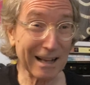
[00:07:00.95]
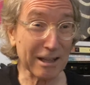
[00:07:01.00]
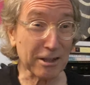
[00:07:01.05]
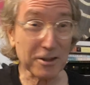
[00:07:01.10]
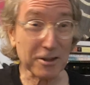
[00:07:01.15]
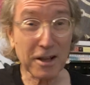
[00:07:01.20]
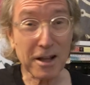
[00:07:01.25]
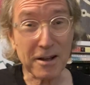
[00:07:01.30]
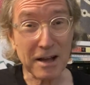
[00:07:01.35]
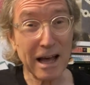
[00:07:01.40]

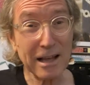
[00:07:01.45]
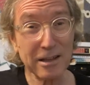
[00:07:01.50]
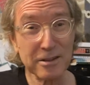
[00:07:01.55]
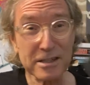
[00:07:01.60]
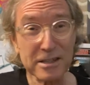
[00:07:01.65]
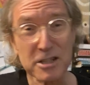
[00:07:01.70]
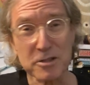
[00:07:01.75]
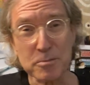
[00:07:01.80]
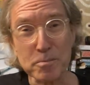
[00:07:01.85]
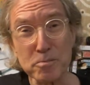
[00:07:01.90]
love
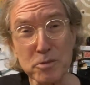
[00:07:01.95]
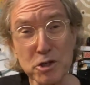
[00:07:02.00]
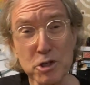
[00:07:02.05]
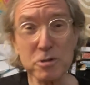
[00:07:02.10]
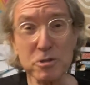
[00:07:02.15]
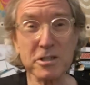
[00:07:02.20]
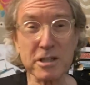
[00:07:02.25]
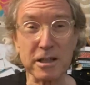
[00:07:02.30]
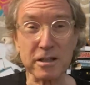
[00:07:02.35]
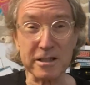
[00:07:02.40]
this
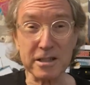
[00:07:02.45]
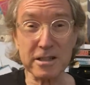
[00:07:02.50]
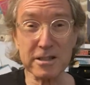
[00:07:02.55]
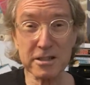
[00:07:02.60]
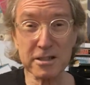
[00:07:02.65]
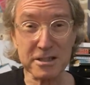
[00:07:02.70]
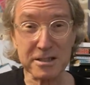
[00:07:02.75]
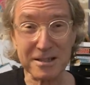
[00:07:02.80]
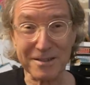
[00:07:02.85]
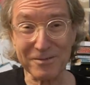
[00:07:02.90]
musically.
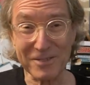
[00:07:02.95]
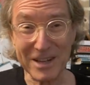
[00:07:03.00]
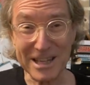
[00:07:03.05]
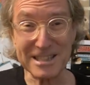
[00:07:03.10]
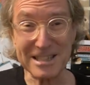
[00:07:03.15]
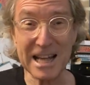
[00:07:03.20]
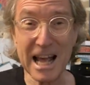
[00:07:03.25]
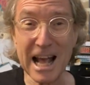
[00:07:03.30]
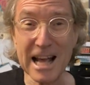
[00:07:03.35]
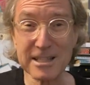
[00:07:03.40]
This is a
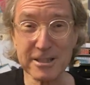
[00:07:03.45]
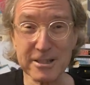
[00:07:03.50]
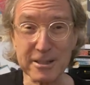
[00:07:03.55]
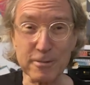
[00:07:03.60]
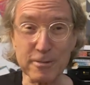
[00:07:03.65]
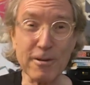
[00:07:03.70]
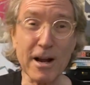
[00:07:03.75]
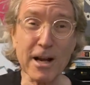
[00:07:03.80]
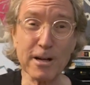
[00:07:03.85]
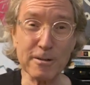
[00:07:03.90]

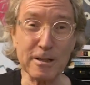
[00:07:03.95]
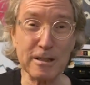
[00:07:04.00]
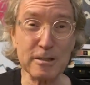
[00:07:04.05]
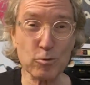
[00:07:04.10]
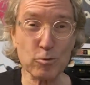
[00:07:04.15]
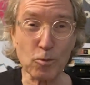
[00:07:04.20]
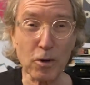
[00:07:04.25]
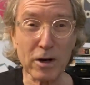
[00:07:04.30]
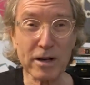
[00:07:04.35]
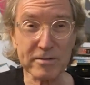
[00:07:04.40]
fantastic record.
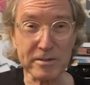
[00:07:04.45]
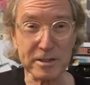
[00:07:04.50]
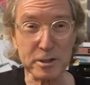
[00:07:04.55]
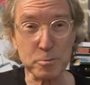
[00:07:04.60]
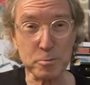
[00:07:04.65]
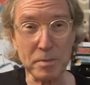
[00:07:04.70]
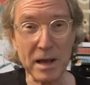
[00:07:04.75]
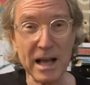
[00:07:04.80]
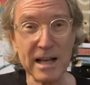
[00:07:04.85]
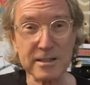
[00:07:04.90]
It's one of his
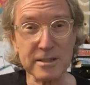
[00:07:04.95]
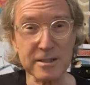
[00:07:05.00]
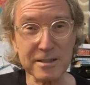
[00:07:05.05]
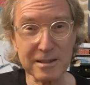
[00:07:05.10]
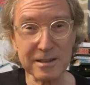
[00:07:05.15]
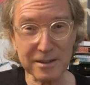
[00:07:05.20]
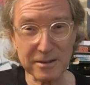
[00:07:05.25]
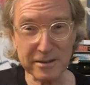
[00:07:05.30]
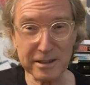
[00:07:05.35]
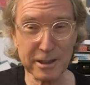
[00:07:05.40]
best,
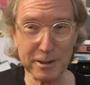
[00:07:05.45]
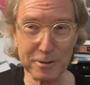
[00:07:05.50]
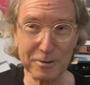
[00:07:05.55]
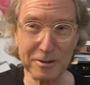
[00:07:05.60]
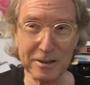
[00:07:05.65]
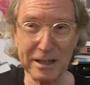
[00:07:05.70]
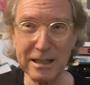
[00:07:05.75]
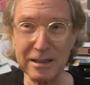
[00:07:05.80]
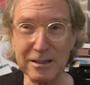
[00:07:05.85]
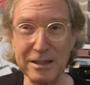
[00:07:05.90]
you know,
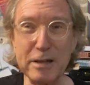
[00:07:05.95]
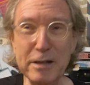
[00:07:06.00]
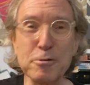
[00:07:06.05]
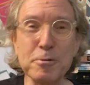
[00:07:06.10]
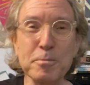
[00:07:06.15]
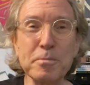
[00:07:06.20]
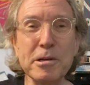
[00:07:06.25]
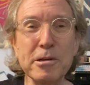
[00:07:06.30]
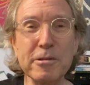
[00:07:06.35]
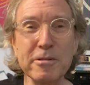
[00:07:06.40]
later
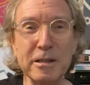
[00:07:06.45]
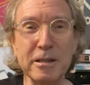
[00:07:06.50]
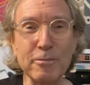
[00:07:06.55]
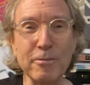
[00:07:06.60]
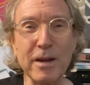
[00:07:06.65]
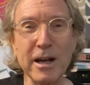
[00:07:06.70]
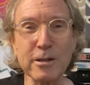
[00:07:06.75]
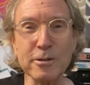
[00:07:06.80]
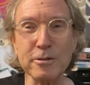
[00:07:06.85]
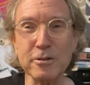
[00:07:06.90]
period
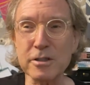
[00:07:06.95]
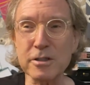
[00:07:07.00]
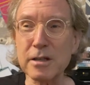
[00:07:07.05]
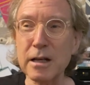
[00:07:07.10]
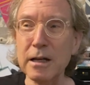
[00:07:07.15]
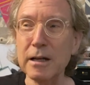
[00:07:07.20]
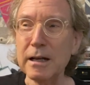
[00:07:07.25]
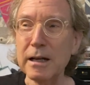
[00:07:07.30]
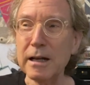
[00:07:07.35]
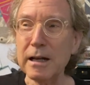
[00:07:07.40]
records.
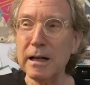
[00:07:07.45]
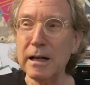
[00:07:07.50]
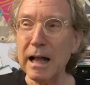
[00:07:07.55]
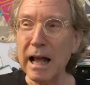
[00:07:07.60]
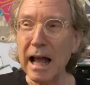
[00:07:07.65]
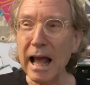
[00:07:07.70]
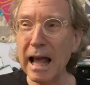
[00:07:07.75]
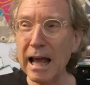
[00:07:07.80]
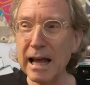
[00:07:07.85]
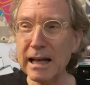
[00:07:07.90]

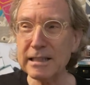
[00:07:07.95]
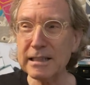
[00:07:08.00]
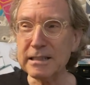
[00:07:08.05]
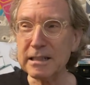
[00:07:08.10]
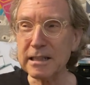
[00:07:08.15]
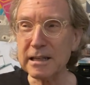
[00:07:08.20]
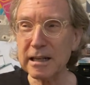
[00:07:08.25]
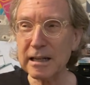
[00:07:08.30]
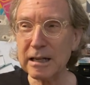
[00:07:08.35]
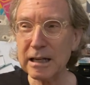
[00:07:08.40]
And
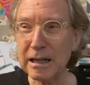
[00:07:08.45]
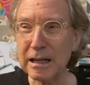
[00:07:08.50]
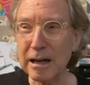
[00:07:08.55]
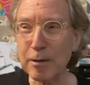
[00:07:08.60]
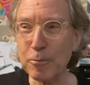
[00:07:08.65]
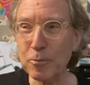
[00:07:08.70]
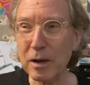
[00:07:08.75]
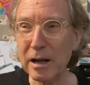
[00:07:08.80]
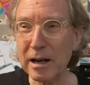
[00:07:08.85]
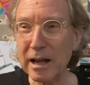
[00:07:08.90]

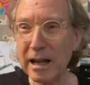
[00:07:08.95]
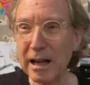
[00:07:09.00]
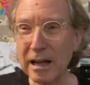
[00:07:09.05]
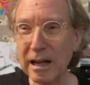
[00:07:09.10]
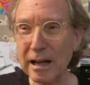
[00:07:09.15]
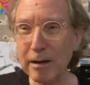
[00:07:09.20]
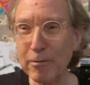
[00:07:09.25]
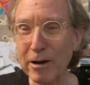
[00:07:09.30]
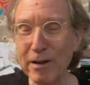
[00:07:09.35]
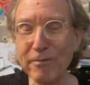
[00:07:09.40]
when
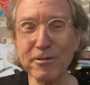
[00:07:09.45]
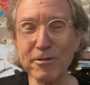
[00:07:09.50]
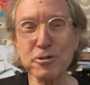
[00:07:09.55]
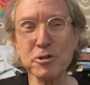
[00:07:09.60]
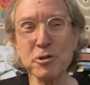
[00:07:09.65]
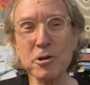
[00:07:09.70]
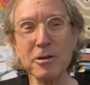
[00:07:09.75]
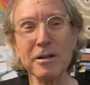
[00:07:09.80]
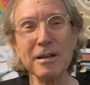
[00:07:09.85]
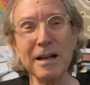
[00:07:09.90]
I
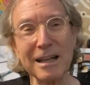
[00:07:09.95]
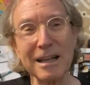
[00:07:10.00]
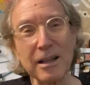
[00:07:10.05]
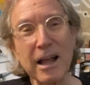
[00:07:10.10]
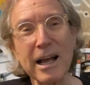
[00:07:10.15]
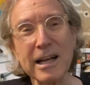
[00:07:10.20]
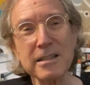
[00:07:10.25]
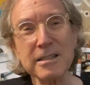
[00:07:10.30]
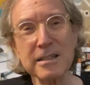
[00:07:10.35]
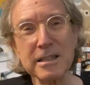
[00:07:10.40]
first heard it, I
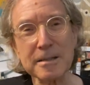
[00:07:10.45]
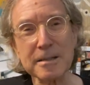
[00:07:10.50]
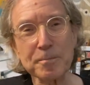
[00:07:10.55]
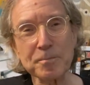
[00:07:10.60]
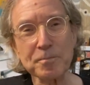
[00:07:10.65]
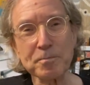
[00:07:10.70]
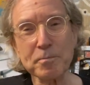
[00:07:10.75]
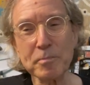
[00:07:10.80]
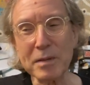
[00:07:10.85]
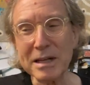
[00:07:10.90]
liked it,
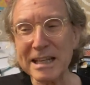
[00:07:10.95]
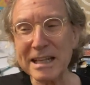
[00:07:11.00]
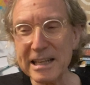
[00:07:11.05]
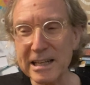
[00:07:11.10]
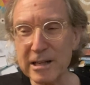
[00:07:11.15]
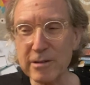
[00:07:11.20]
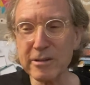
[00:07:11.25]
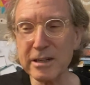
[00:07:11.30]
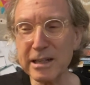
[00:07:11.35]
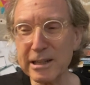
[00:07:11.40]
but
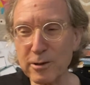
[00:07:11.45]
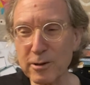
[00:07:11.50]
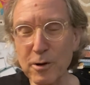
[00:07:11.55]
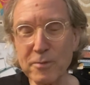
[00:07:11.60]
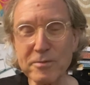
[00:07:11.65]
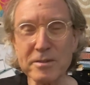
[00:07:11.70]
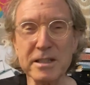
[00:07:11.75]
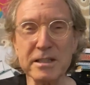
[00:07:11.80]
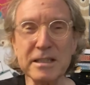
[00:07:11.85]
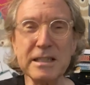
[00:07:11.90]
hearing it
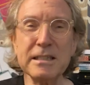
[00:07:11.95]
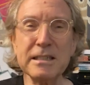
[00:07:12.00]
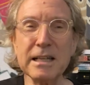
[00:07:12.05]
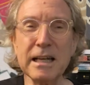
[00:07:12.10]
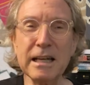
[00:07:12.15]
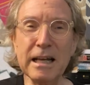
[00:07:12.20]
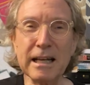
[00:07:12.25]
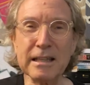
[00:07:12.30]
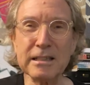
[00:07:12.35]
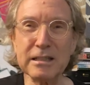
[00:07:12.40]
over the
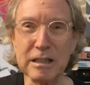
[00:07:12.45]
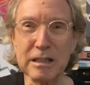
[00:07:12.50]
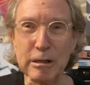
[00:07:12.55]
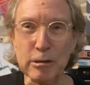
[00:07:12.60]
D10X,